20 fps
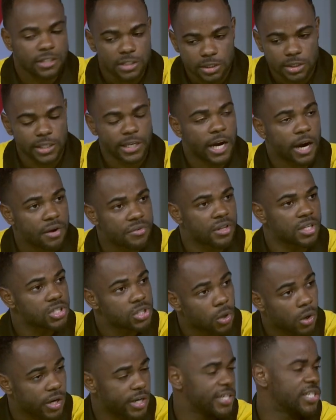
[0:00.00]
carry the
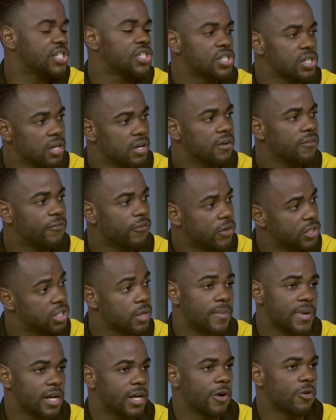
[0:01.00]
torch for
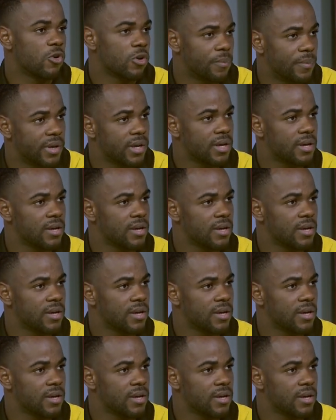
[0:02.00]
Jamaica rugby.